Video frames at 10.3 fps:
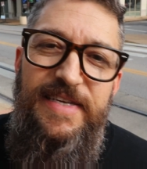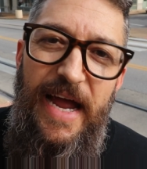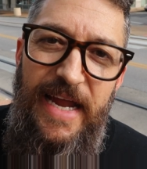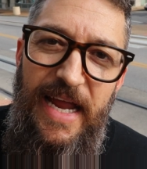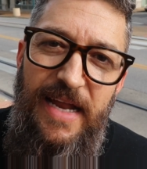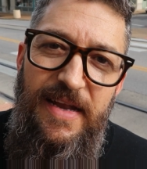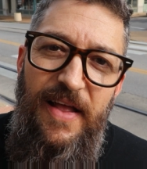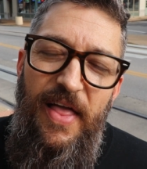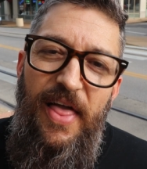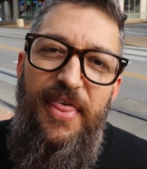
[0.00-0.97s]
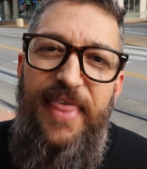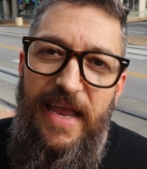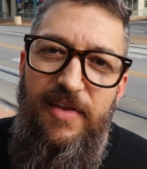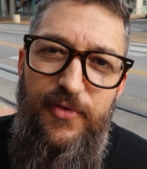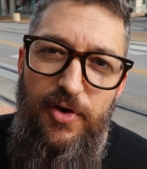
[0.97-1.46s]
Diane,
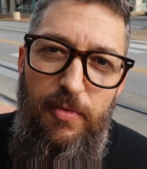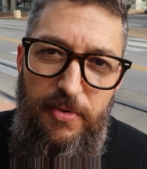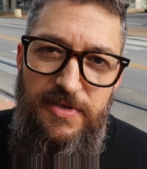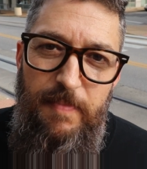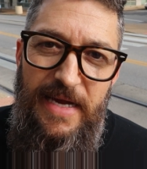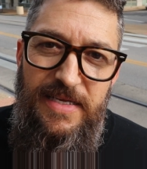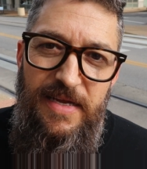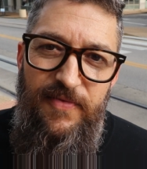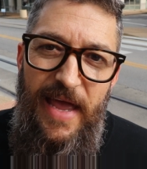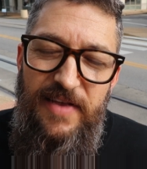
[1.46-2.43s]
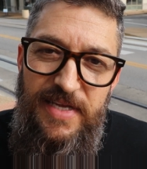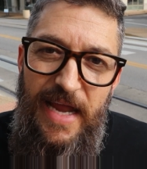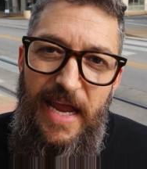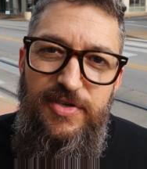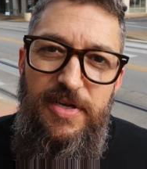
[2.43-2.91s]
thanks for your perspective as an
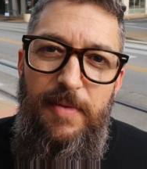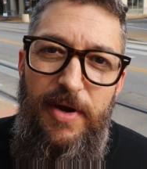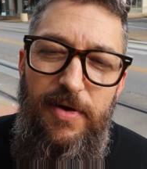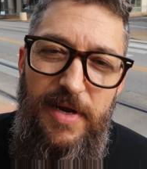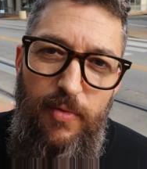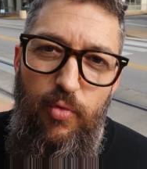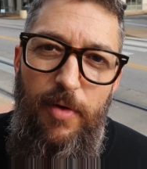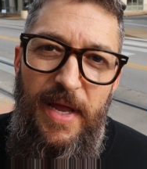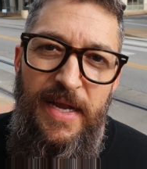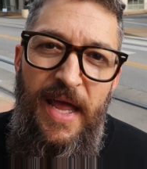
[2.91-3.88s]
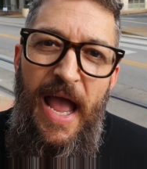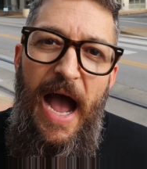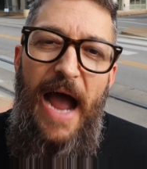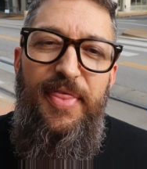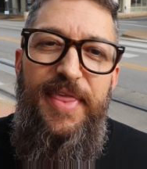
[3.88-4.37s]
Asian American woman.
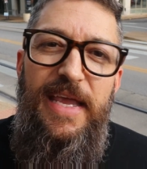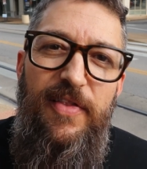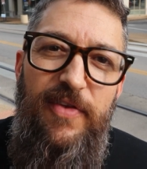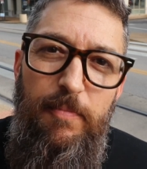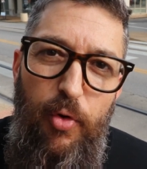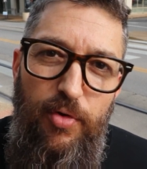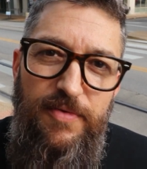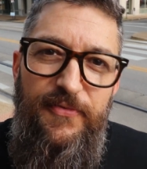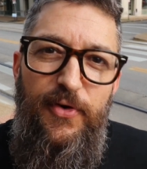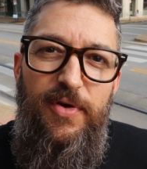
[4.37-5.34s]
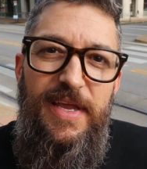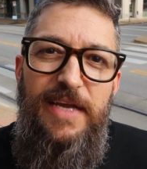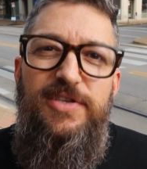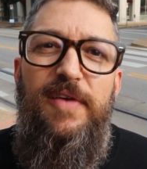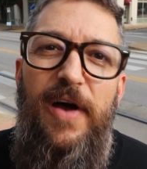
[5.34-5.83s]
I think it's important for
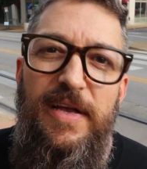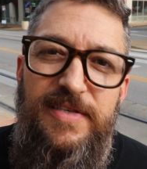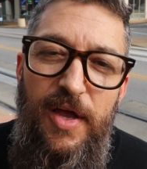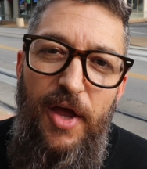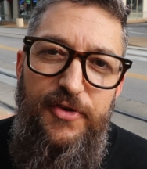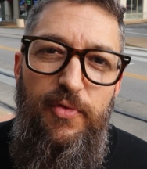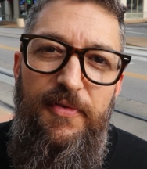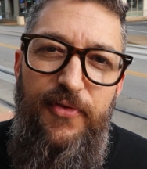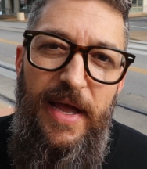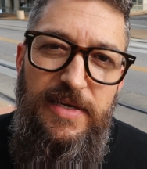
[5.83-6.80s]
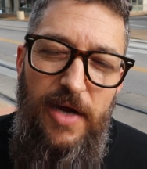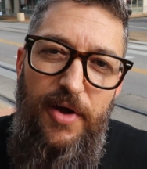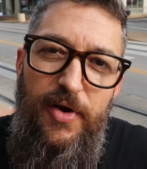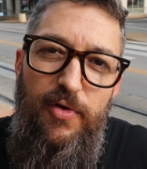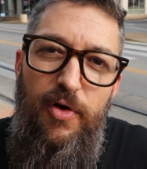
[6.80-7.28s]
each of us to reflect
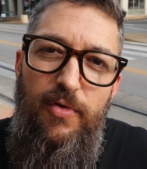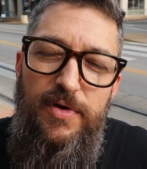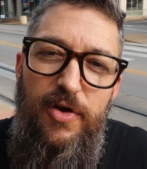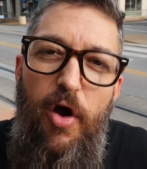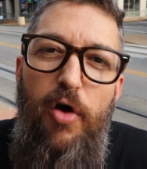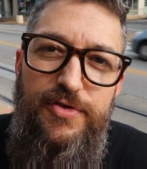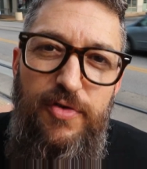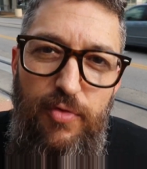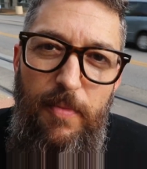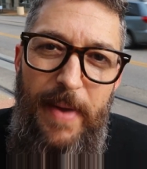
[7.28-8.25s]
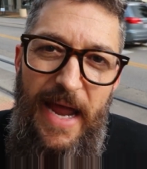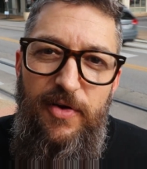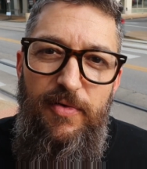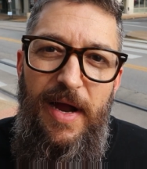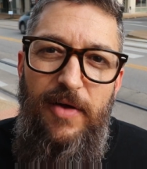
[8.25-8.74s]
on our own cultural
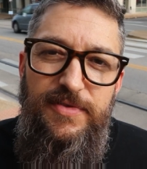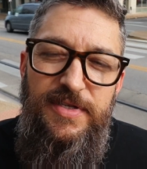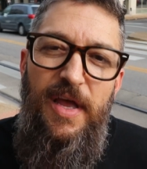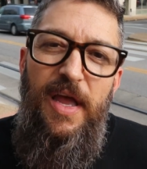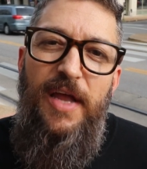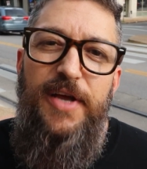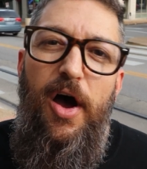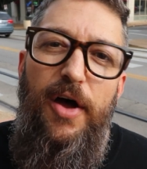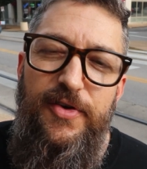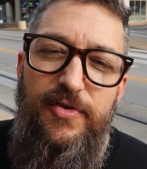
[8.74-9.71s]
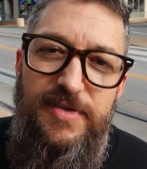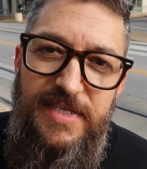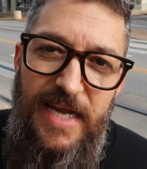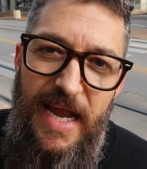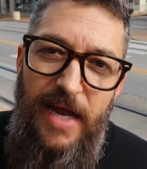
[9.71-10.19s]
backgrounds, to
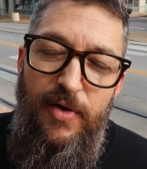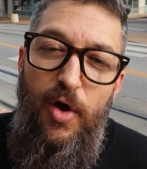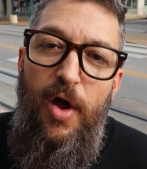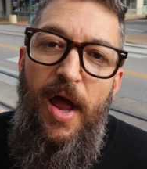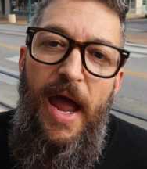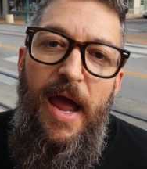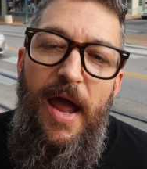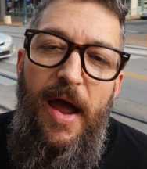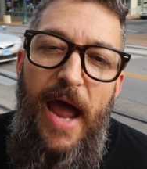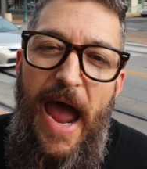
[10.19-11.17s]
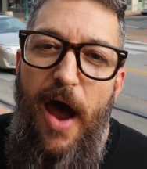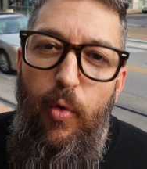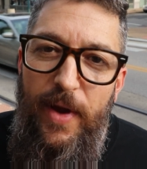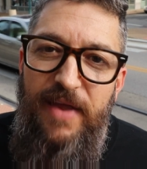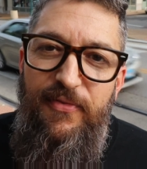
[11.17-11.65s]
understand how
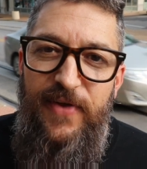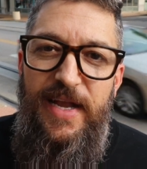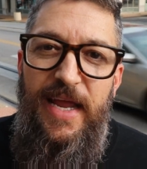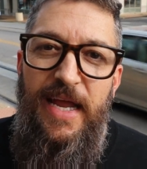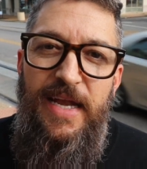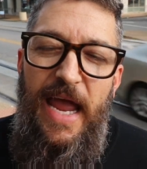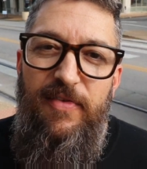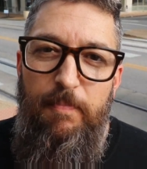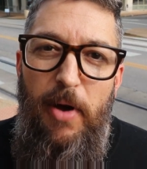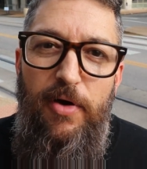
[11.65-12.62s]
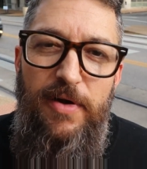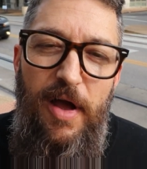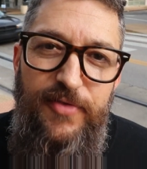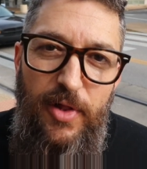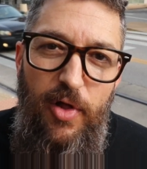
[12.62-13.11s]
we fit in as part
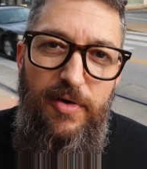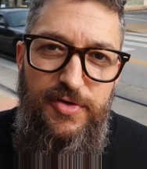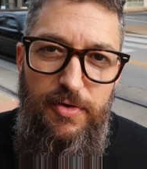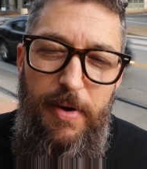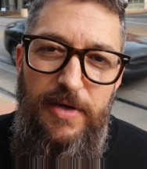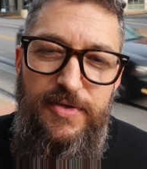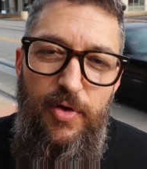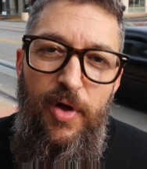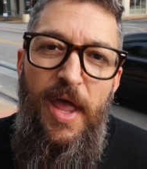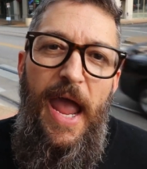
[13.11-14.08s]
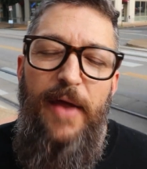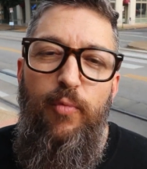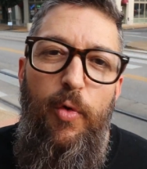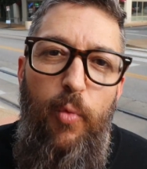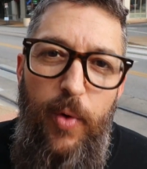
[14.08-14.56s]
of the larger puzzle and
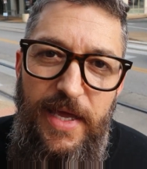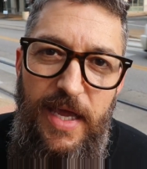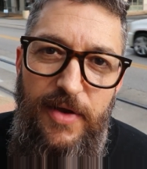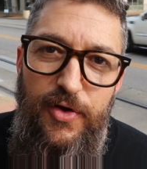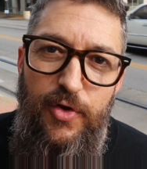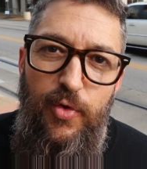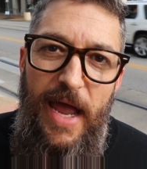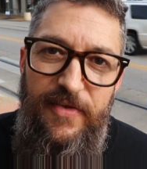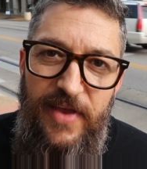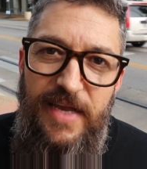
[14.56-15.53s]
what we can do as